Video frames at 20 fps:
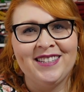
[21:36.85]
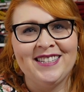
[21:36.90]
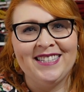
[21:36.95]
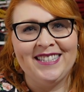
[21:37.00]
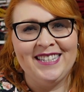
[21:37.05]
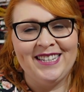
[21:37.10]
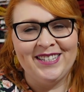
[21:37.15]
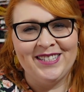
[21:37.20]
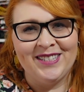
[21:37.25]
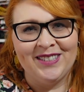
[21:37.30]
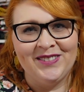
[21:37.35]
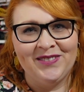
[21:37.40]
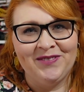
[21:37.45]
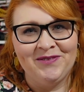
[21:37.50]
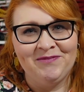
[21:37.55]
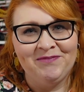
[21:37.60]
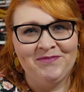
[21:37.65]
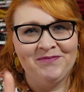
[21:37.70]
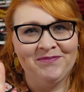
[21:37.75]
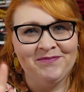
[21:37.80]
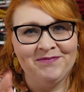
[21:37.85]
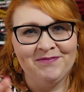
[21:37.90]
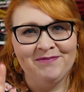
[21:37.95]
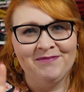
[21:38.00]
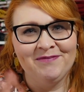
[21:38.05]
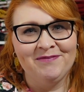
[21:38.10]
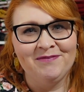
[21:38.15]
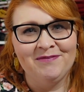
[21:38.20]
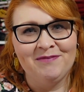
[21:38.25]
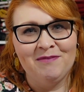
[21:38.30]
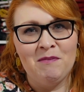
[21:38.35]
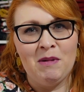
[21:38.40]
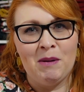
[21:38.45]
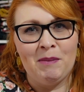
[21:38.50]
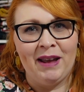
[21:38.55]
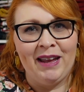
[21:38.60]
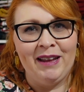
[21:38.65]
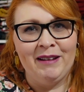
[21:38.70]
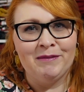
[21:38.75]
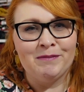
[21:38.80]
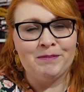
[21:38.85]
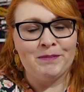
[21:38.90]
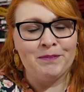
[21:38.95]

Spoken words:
See you soon. Bye bye.